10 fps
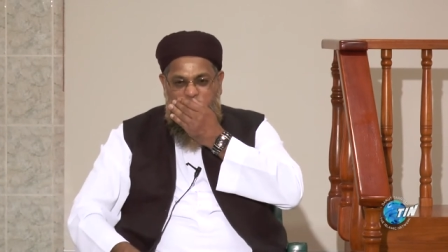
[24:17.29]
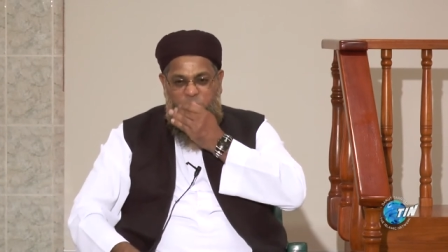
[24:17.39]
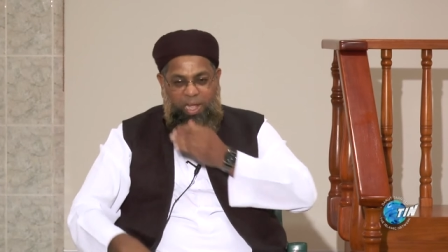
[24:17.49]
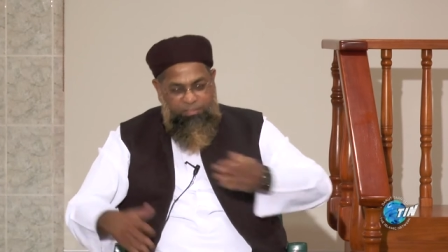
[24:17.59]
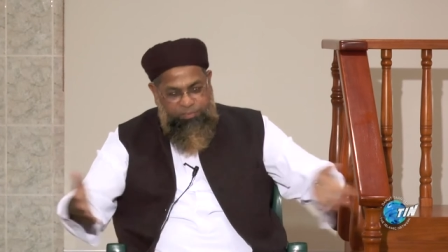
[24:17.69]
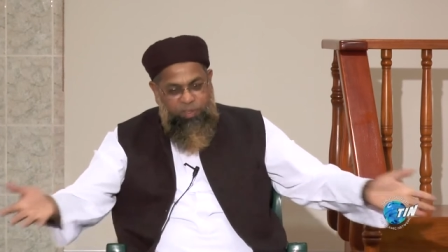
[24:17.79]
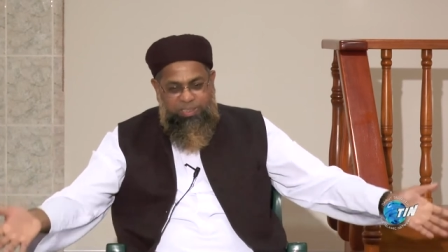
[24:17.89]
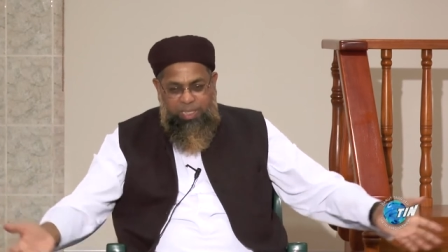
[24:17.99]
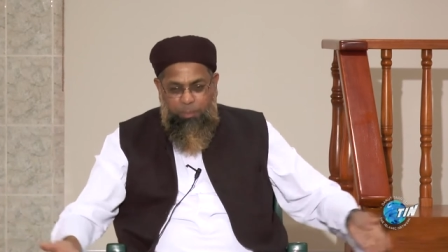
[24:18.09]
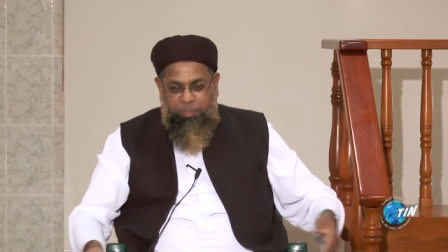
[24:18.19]
and, for
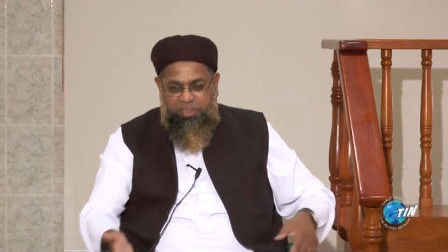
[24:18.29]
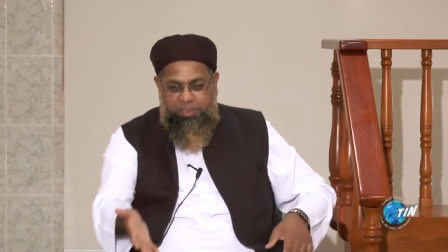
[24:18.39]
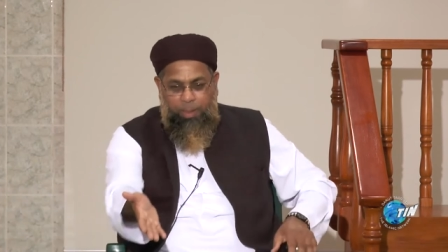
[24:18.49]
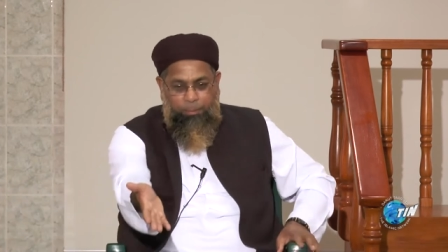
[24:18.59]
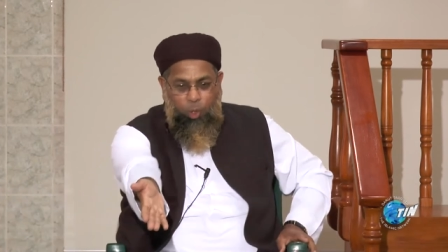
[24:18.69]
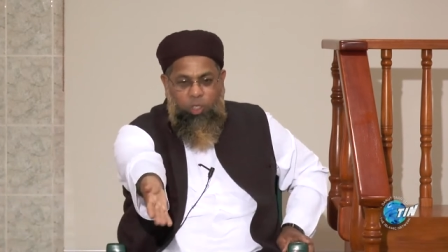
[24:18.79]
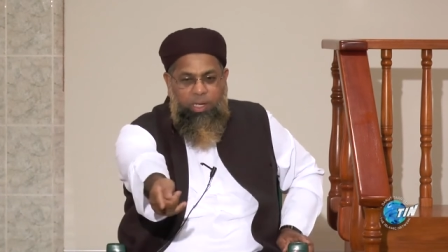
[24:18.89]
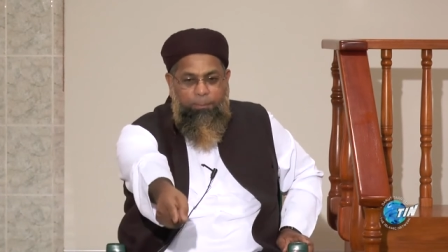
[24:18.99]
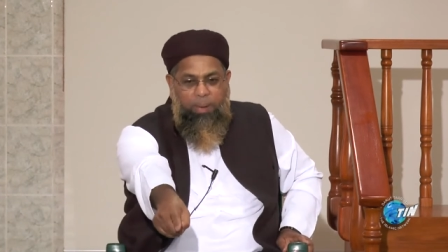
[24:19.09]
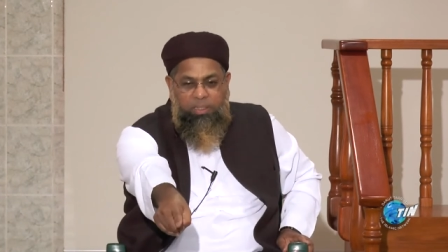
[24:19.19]
example, see a
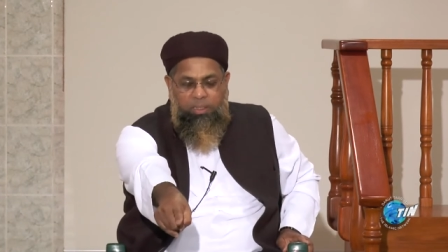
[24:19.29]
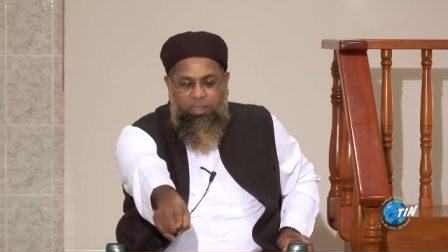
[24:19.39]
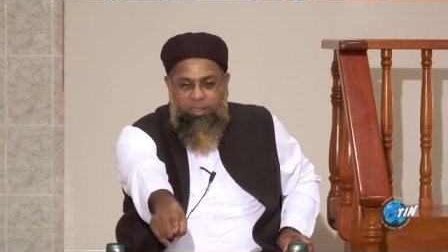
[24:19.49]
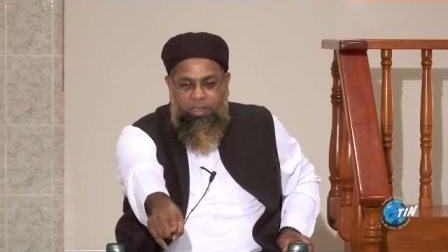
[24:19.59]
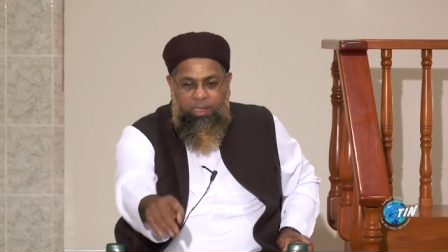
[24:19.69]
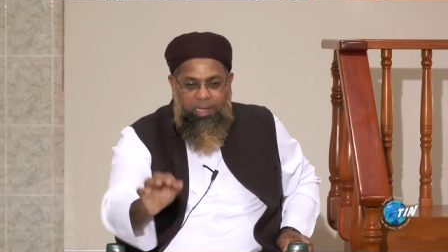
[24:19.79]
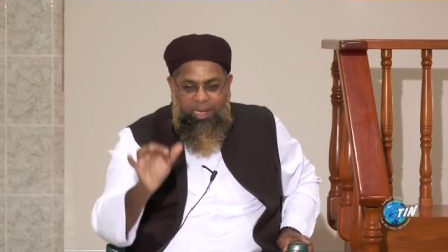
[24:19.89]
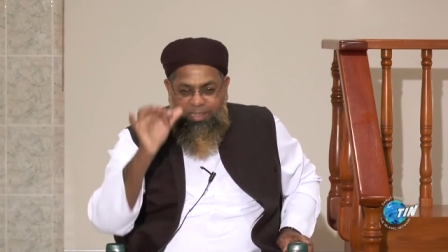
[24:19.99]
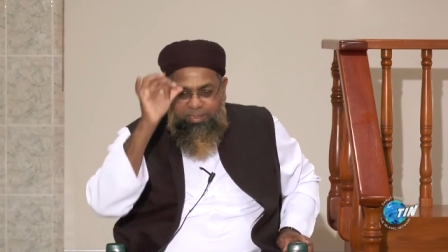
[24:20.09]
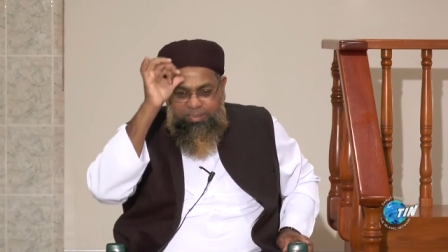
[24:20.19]
broken bottle
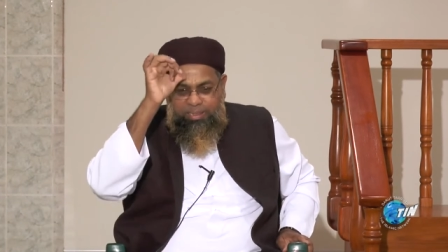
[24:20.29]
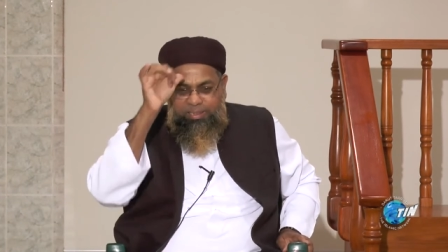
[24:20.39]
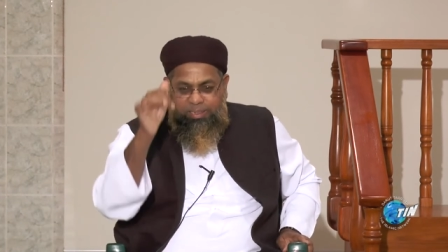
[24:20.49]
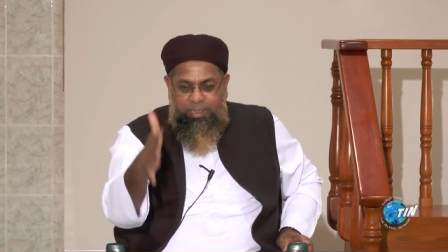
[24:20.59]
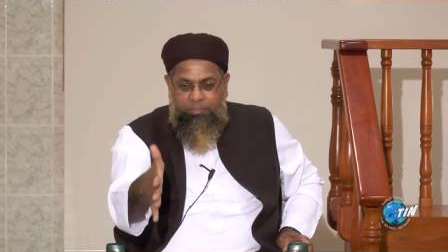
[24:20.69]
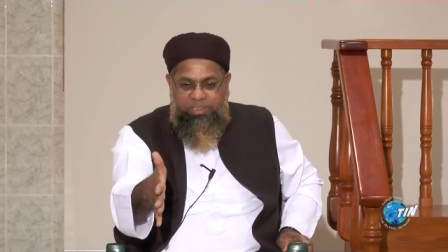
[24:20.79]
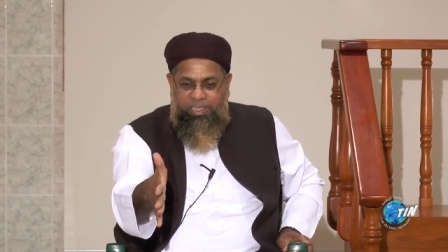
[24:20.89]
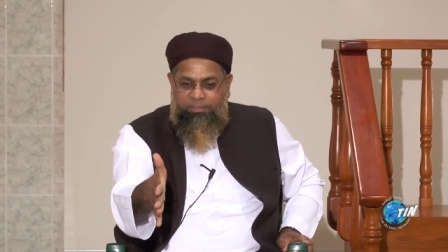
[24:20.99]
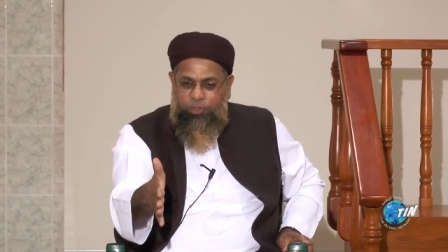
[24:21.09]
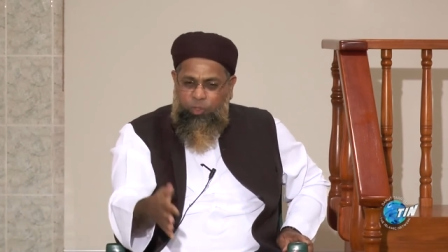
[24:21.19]
and he thinks to
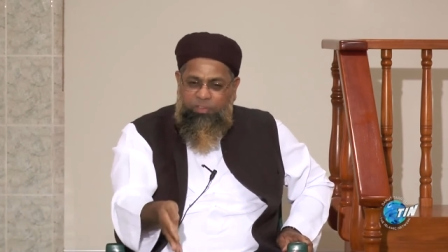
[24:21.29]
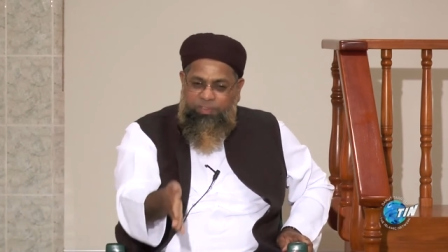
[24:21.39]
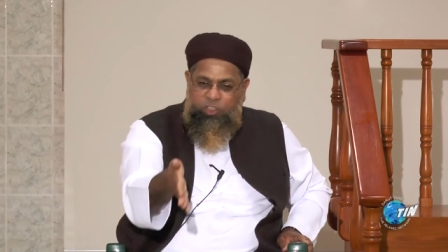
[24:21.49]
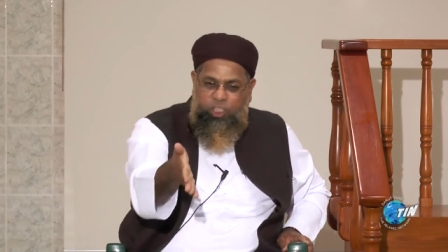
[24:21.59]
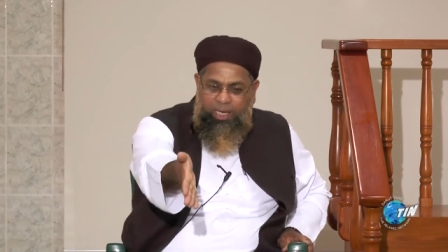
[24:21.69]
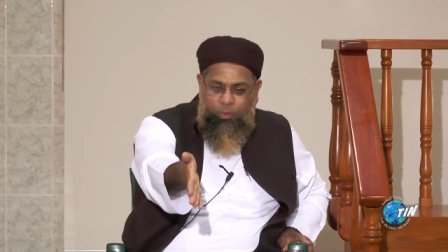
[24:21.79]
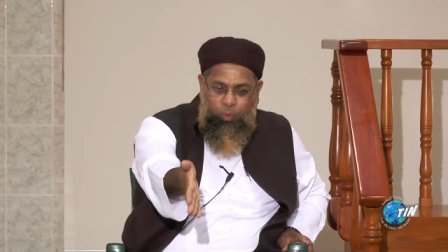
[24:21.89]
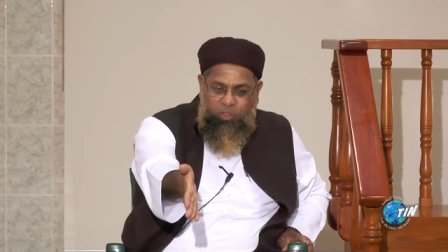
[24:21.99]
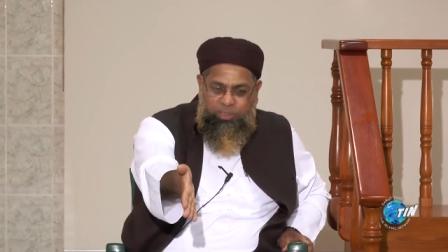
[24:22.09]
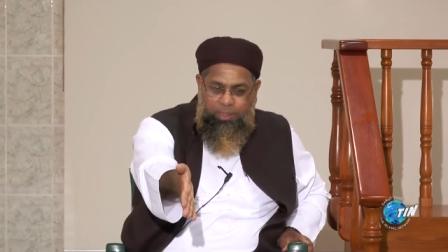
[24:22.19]
himself, you know, if a child
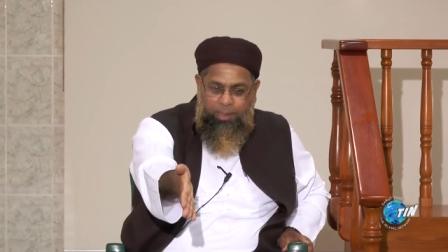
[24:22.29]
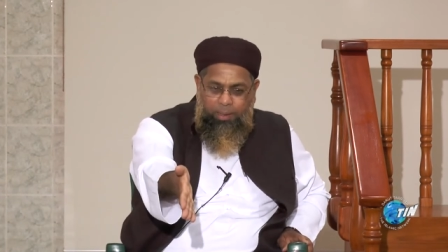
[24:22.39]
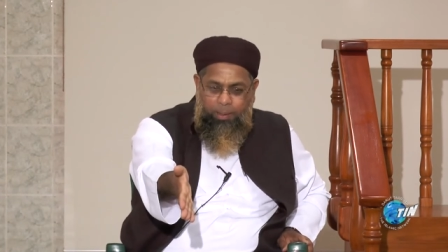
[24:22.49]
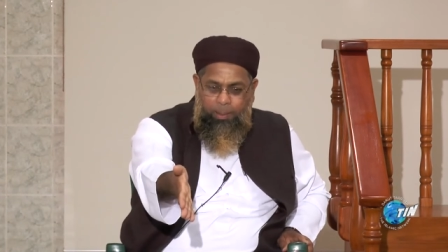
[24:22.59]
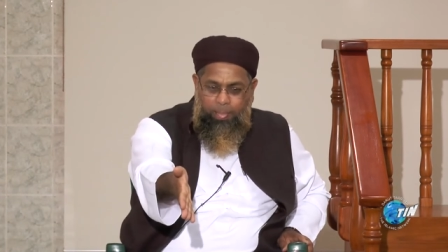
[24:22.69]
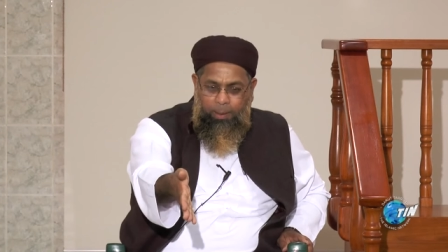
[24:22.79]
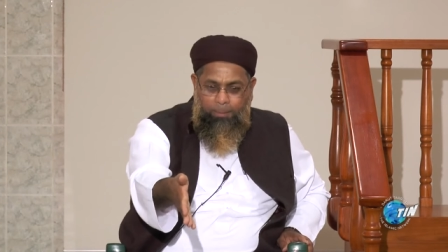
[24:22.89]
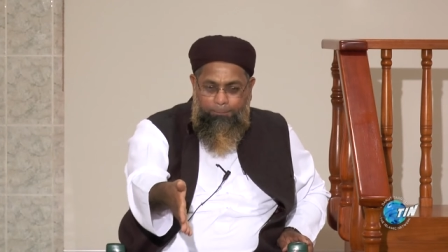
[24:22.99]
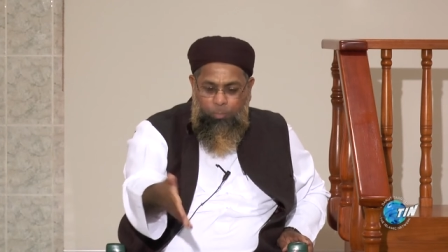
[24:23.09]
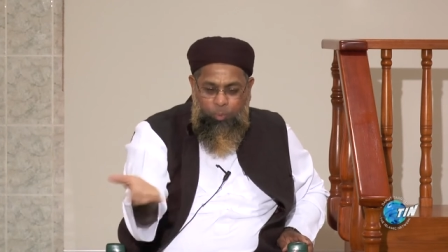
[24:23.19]
walks here
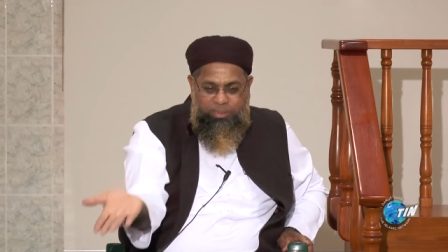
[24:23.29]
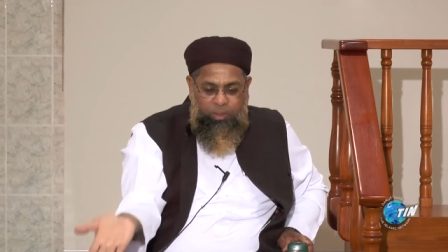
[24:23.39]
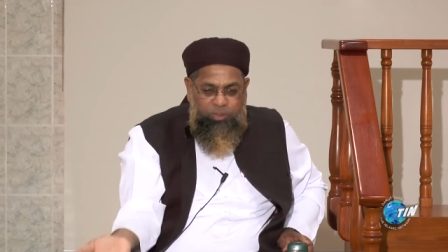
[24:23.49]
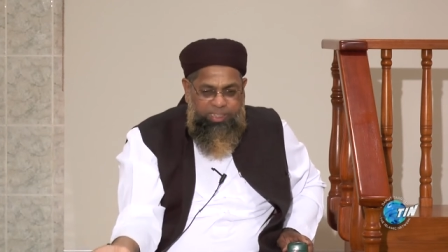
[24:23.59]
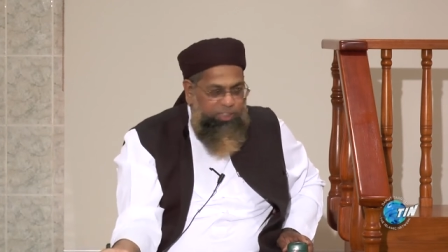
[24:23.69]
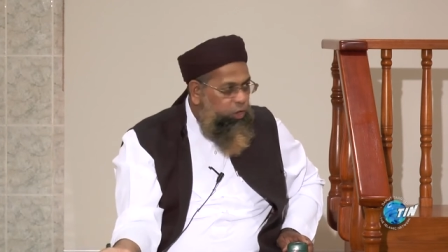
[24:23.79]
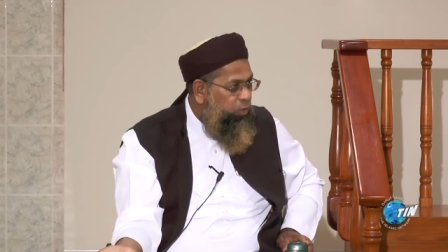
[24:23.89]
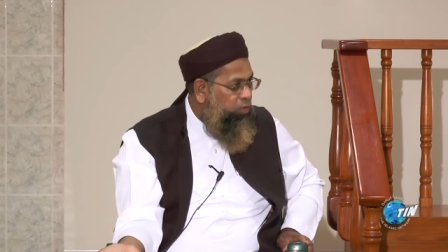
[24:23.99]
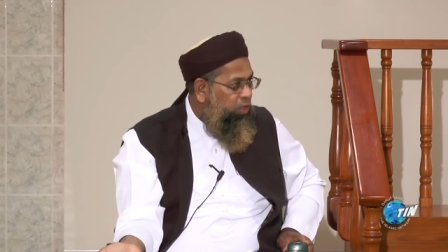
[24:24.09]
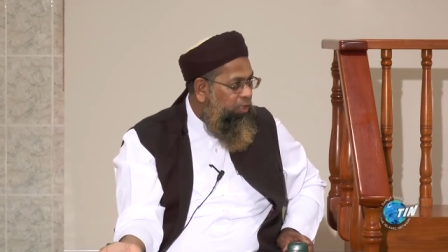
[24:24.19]
without any
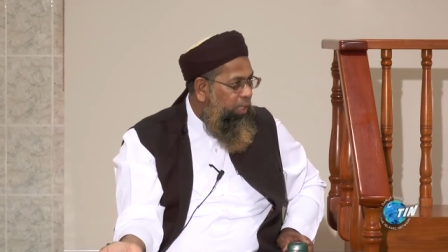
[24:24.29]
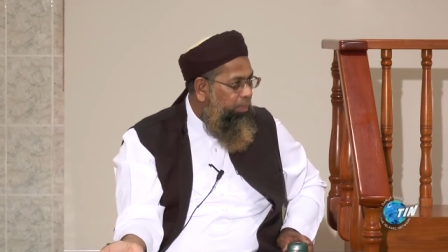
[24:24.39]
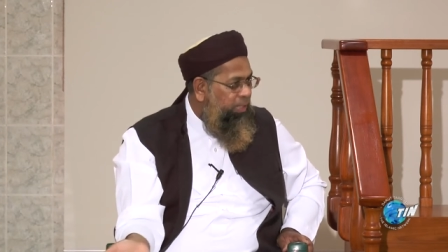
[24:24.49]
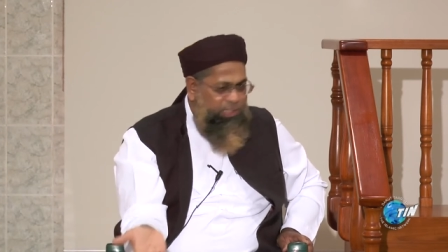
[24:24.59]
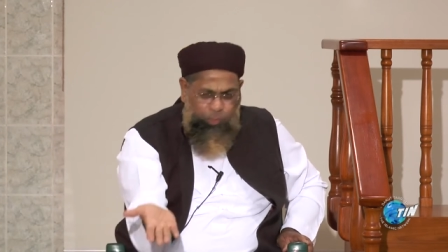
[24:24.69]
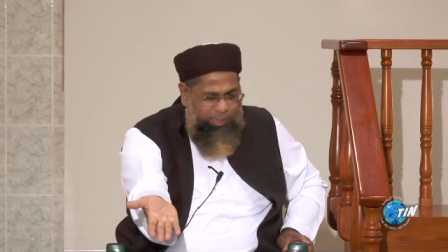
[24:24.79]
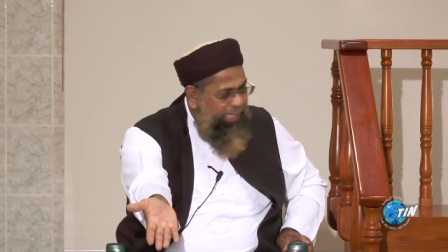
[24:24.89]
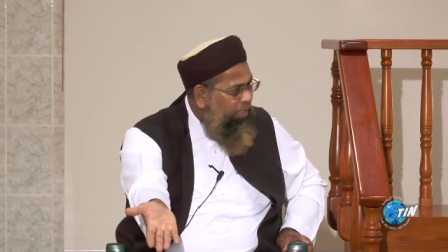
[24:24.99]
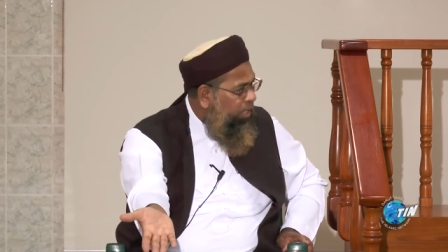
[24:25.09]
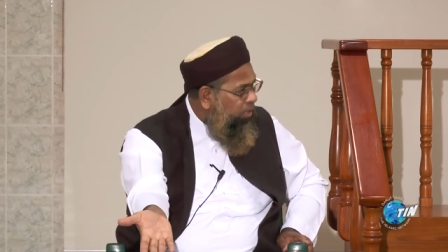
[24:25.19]
shoes or slippers, he will
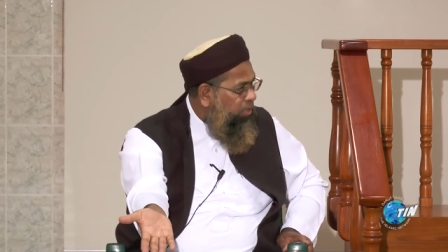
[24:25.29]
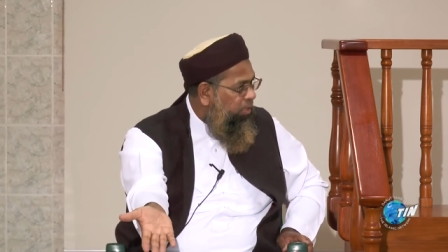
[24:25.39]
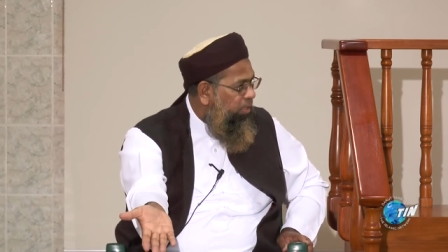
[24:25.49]
get cut.